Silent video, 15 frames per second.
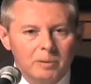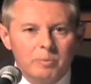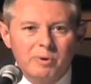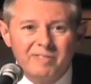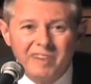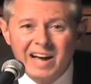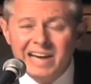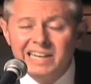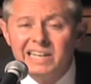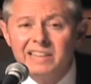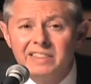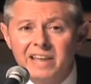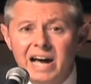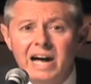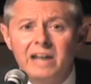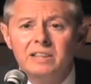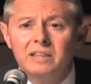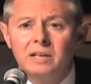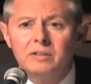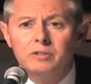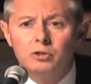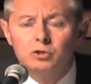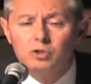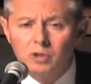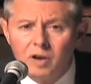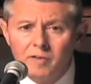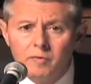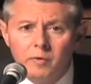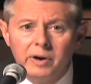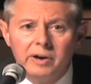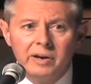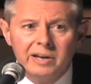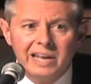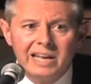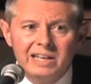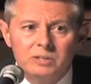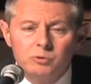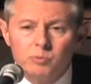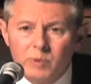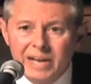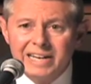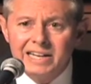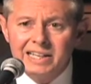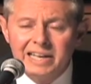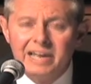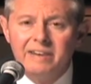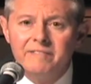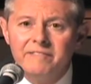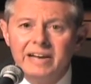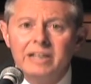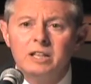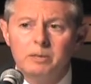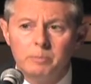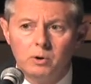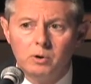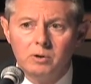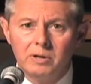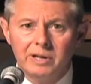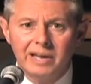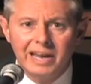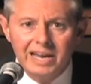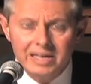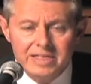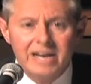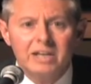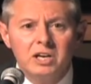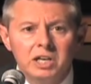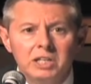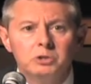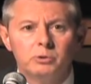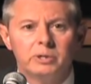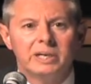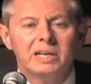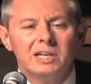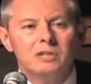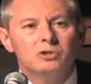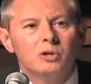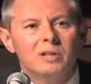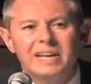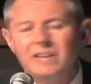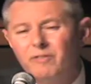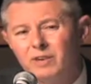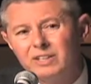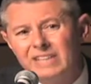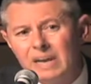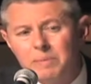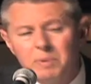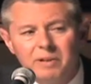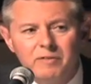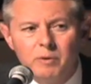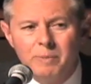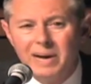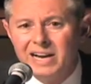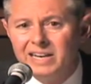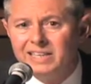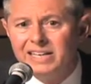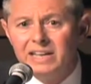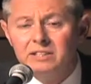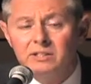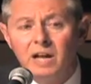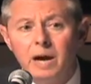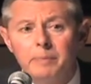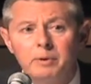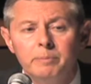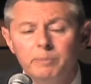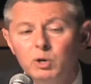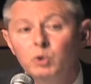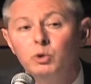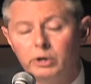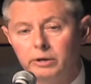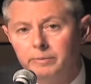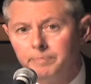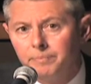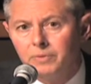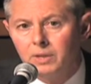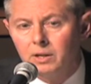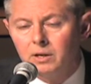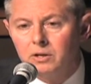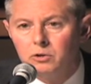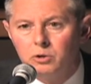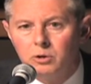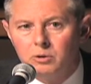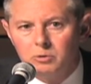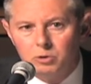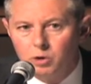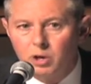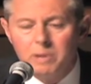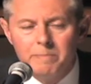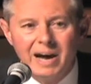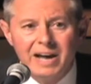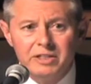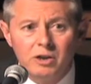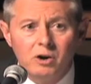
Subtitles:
that the software is readily available in that country. So like, for example, if you're buying a desktop computer, you can buy the